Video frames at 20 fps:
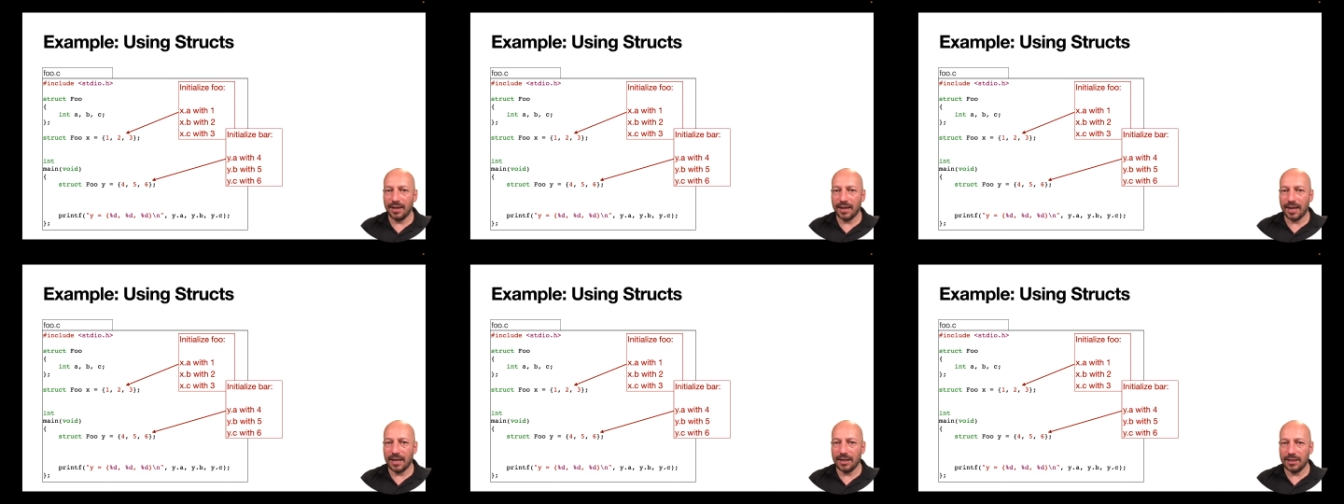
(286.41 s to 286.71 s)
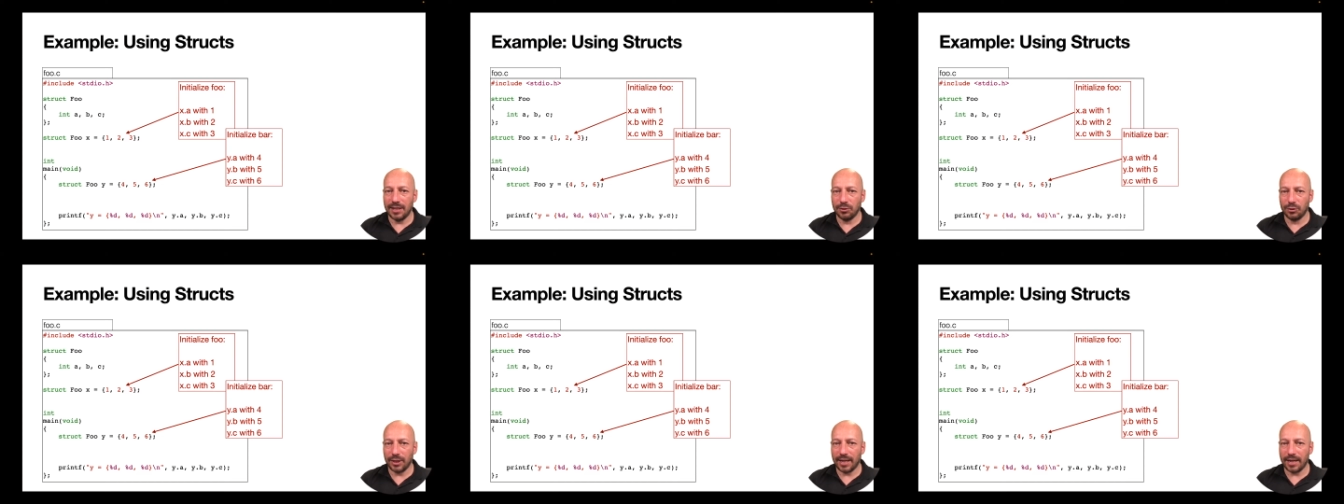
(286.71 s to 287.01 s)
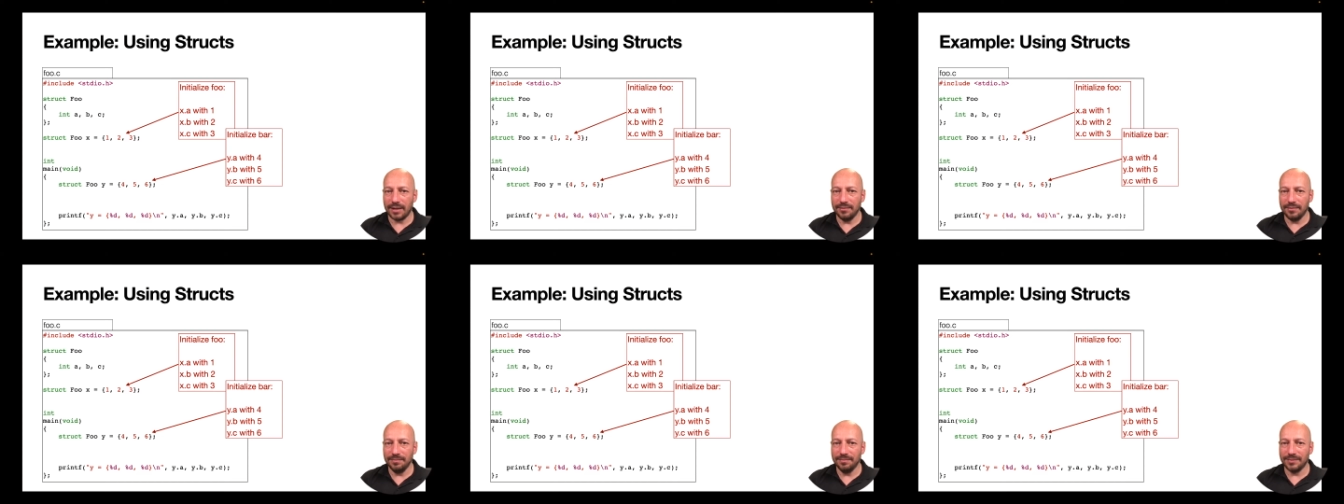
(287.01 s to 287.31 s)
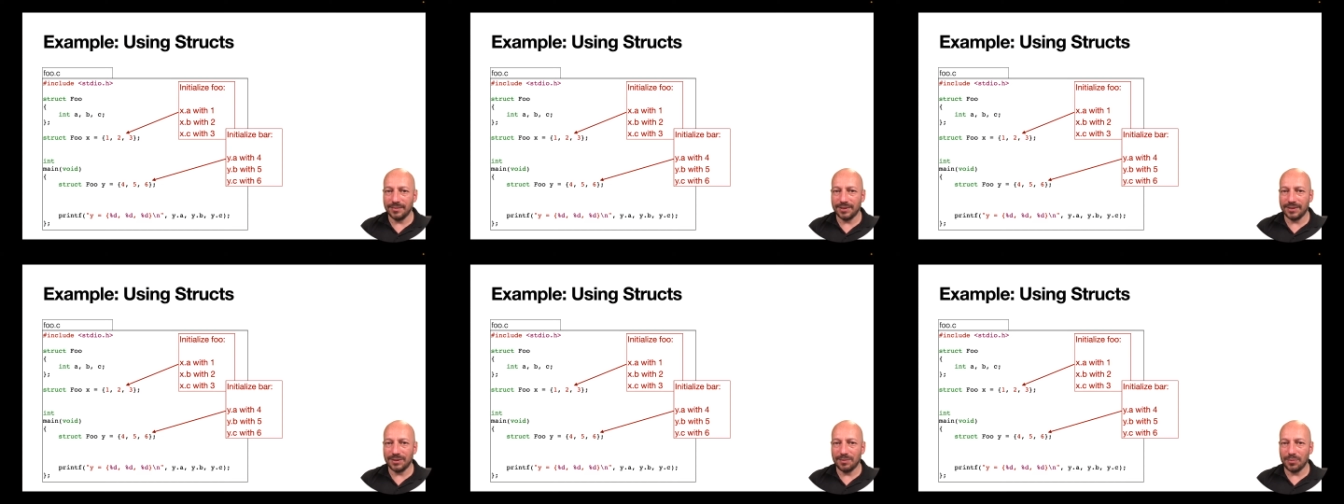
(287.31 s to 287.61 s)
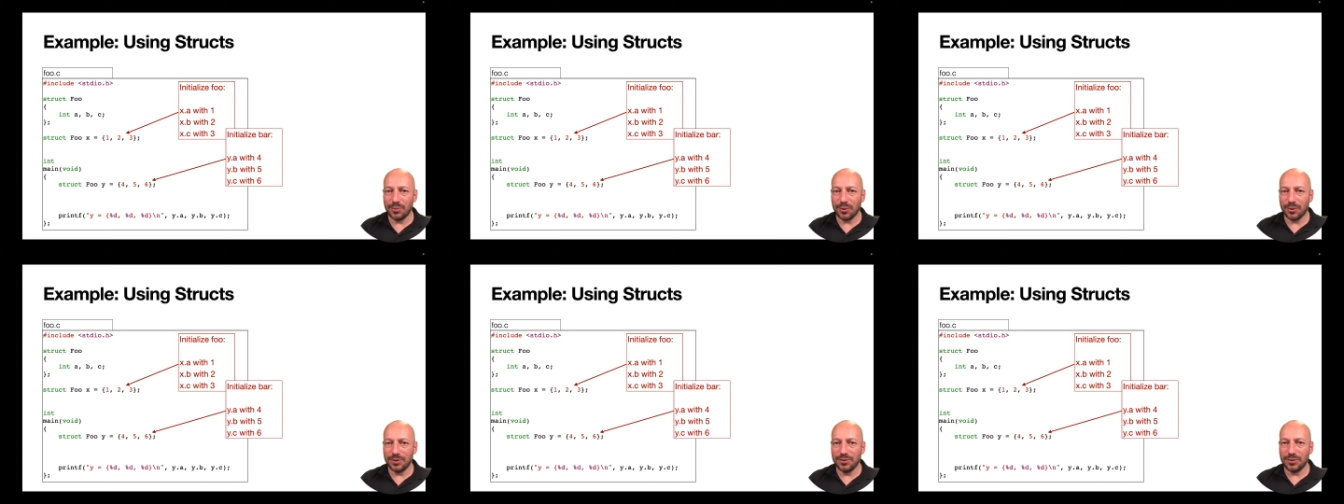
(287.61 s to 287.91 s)
And here again, it's
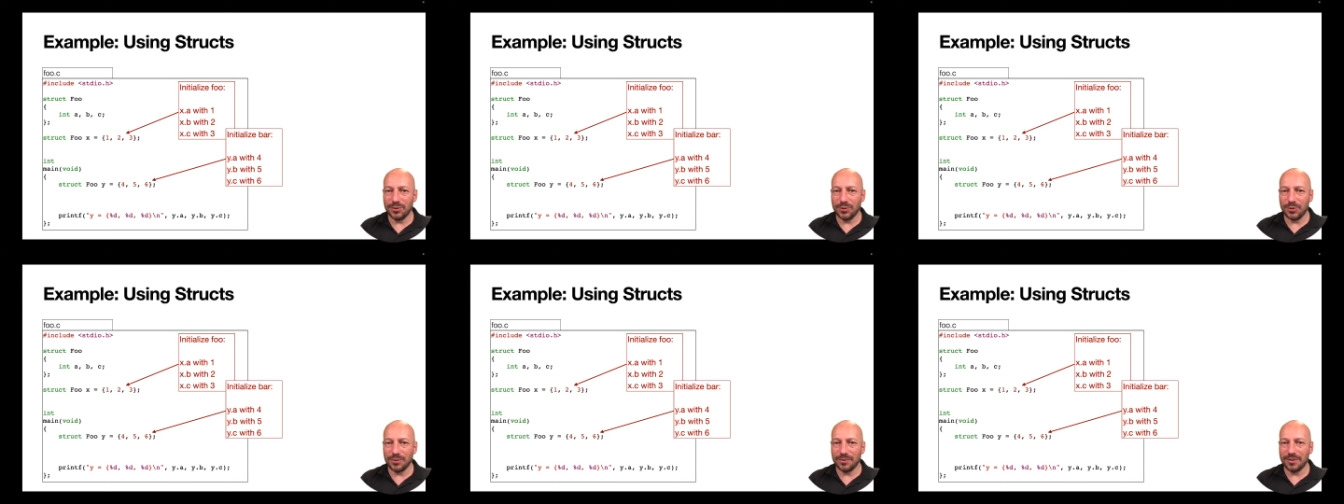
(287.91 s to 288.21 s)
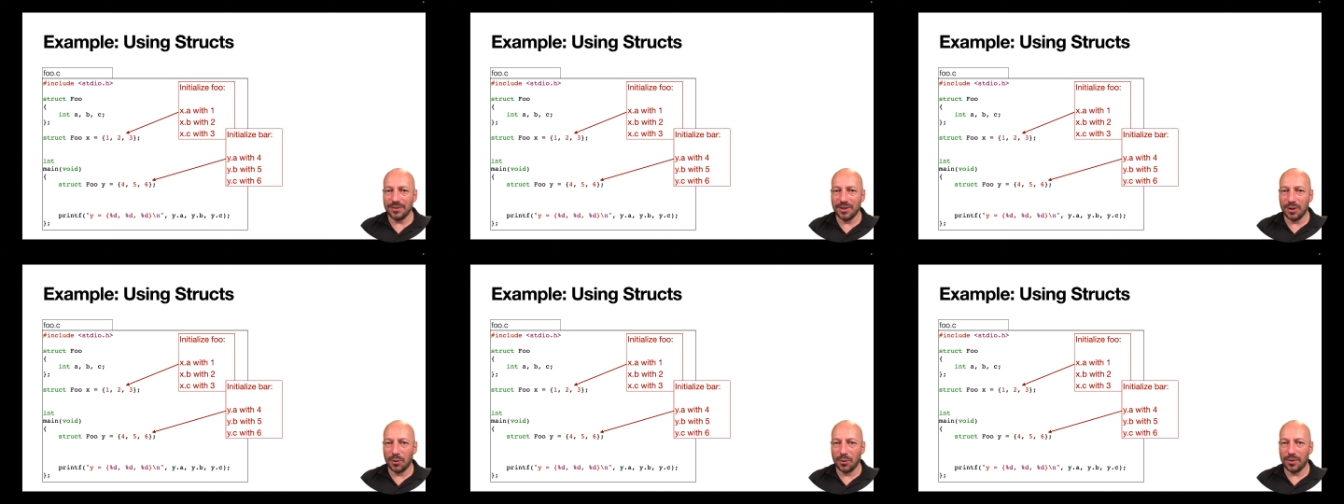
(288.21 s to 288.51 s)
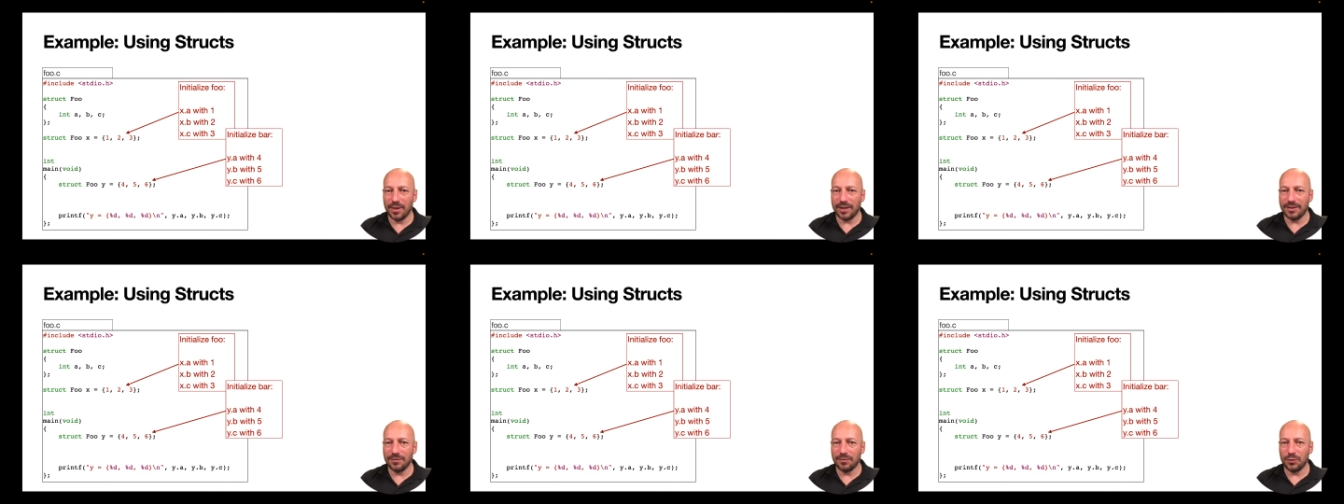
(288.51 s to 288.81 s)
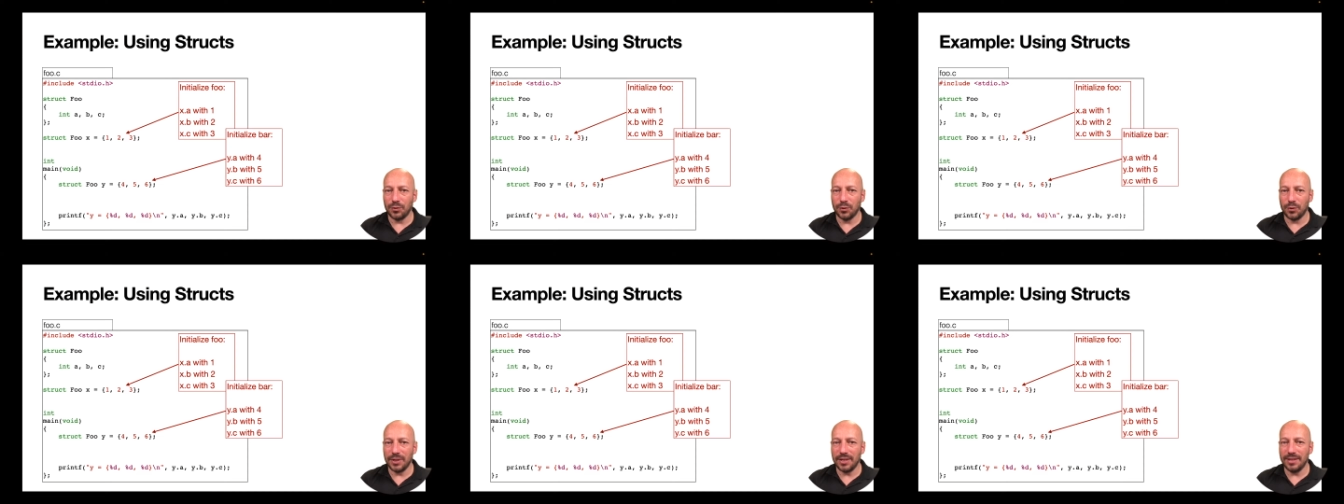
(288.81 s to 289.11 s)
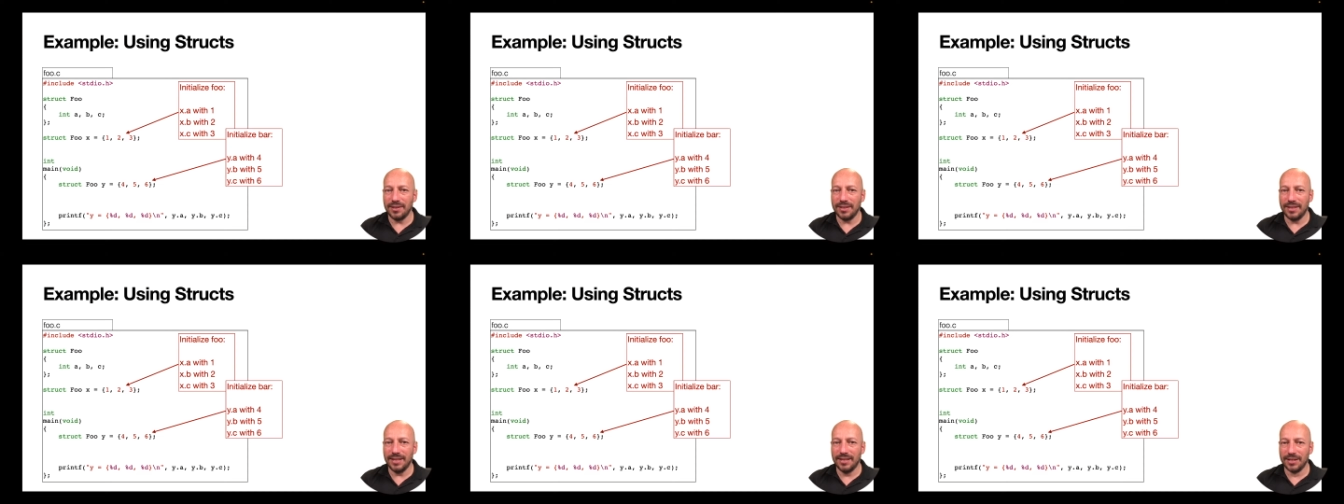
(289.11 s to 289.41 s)
important to know that if you
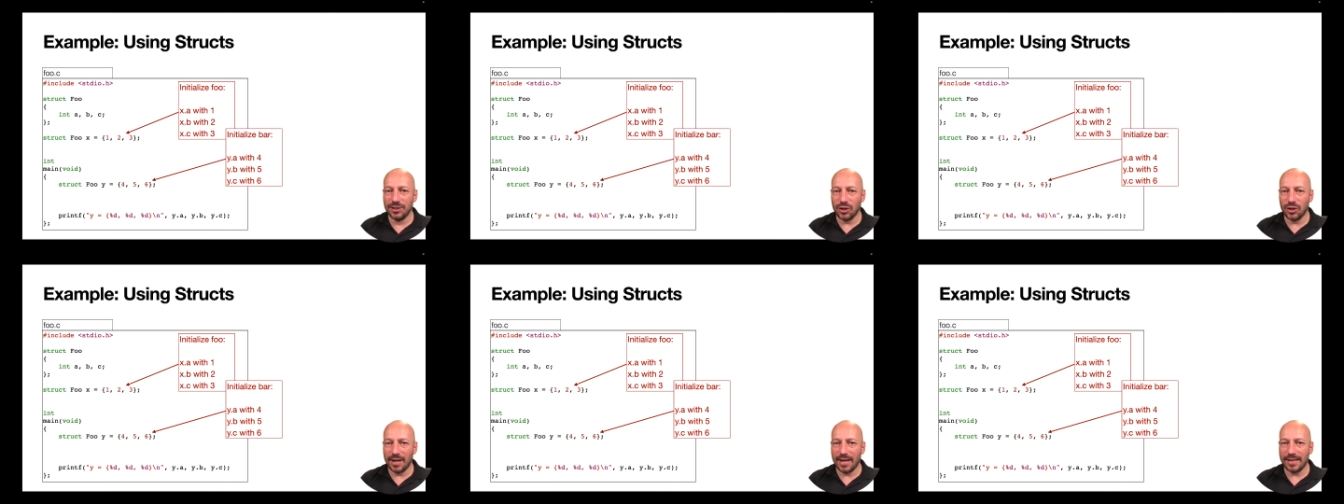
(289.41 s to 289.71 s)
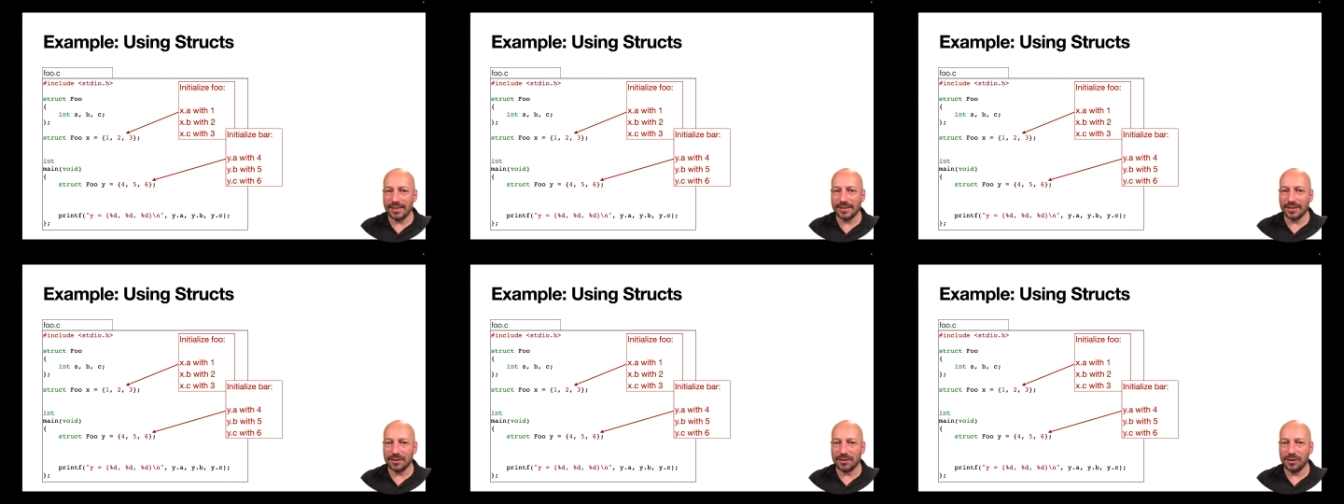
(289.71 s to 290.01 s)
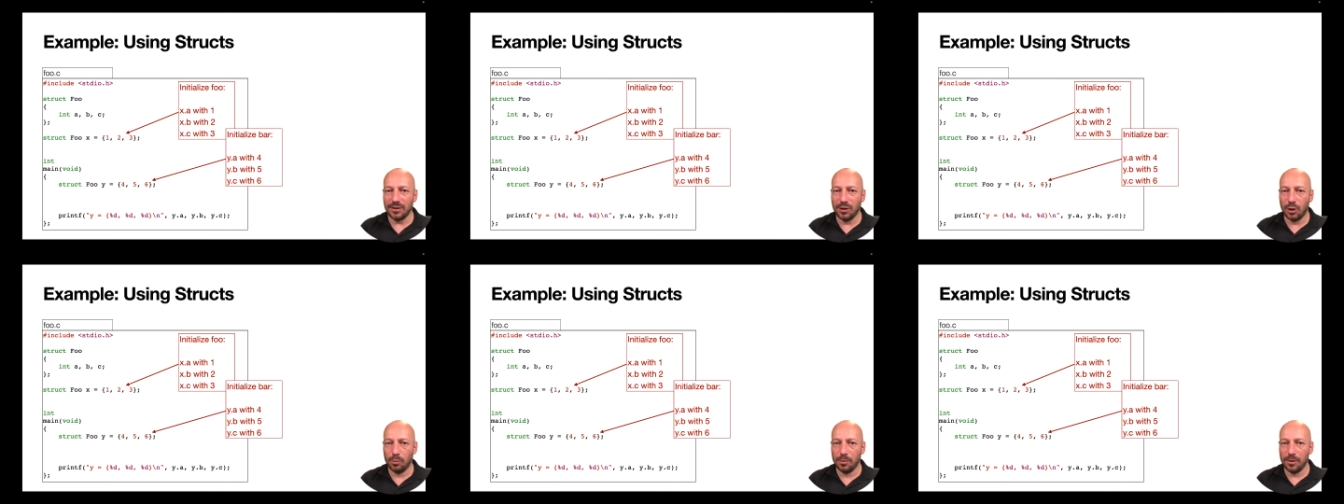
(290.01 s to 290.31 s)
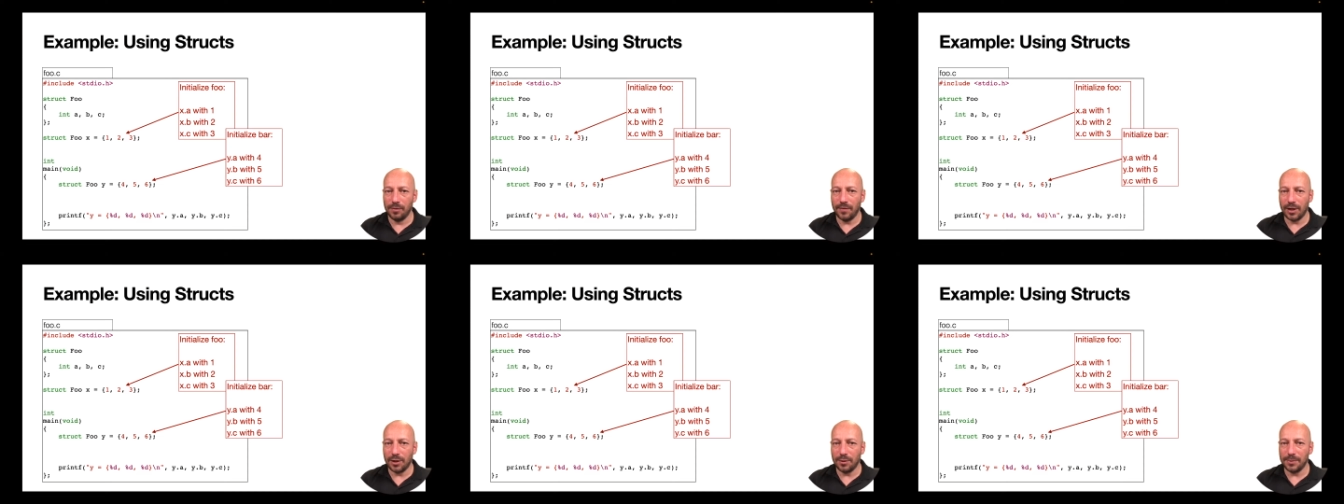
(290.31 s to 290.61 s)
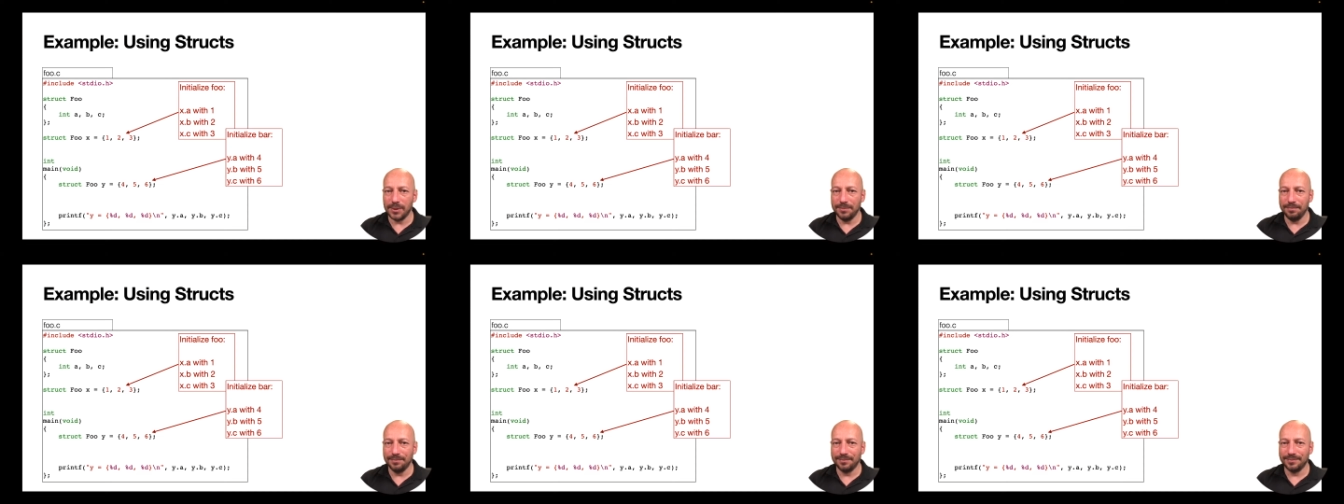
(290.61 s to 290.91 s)
initialize a global
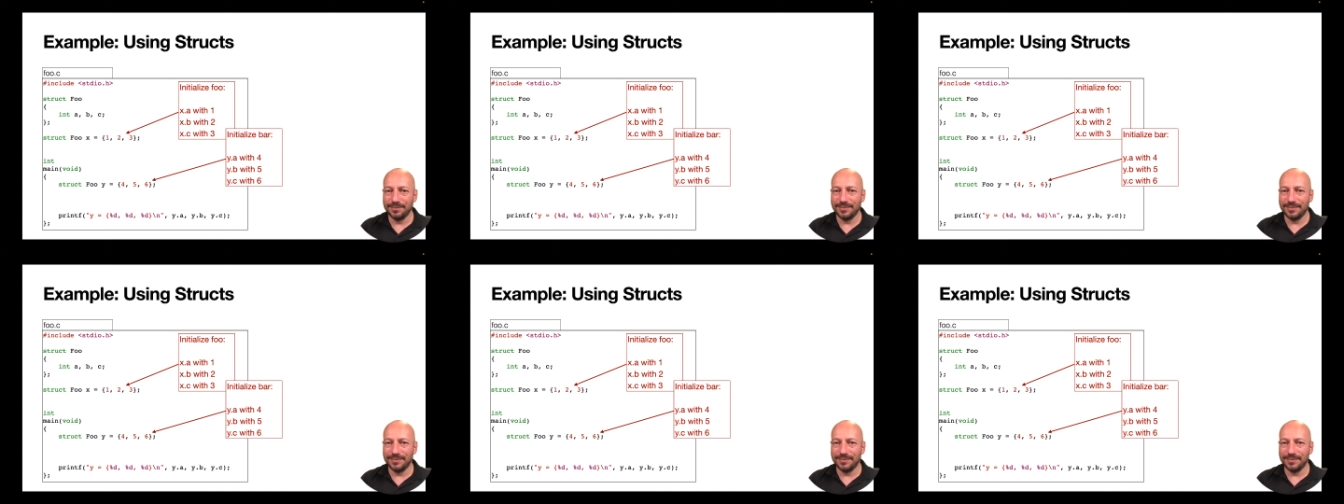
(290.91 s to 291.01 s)
variable,